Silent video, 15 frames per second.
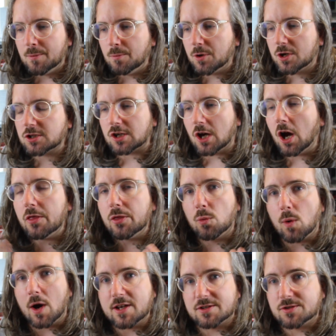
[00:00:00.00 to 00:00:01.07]
Because
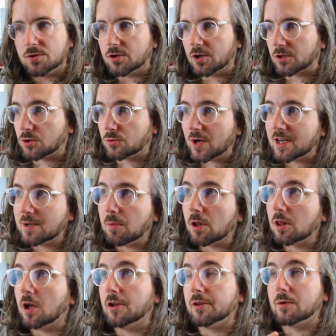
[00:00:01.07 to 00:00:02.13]
otherwise you're not
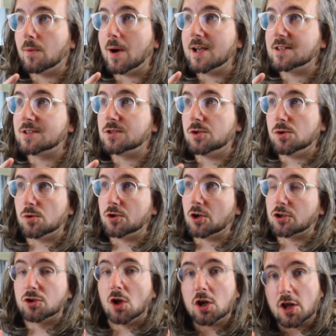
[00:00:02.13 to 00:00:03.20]
credible, otherwise you're
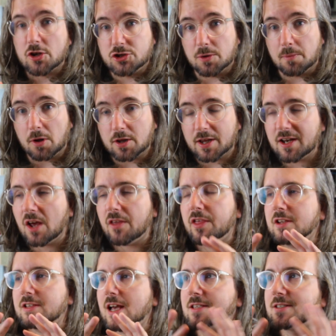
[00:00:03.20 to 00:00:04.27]
not knowledgeable. And I
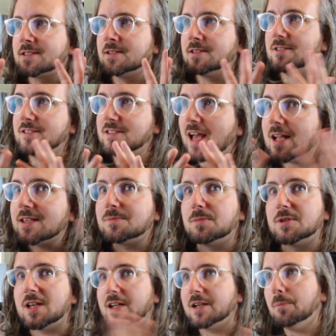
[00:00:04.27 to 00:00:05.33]
think that's
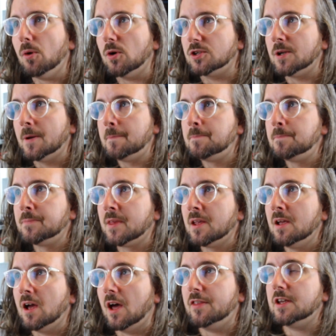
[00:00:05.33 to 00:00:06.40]
beside the point.
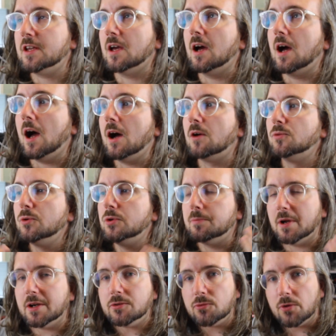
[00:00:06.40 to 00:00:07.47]
I think a
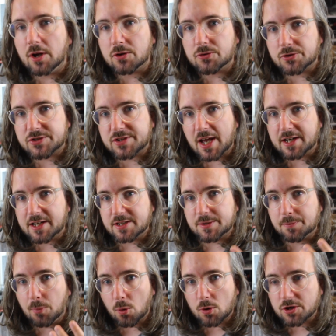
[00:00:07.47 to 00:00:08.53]
rudimentary understanding is
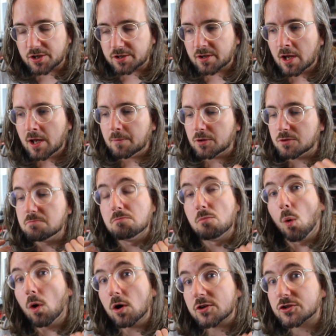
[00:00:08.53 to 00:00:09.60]
important, but
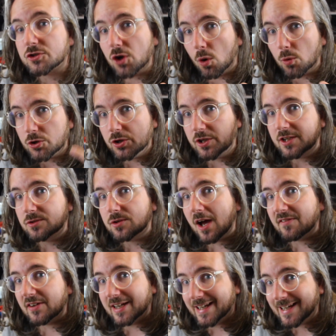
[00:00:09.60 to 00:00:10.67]
more so you need to
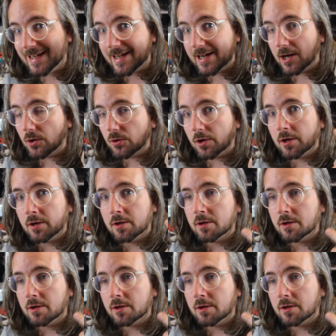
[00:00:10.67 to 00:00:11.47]
have an ear.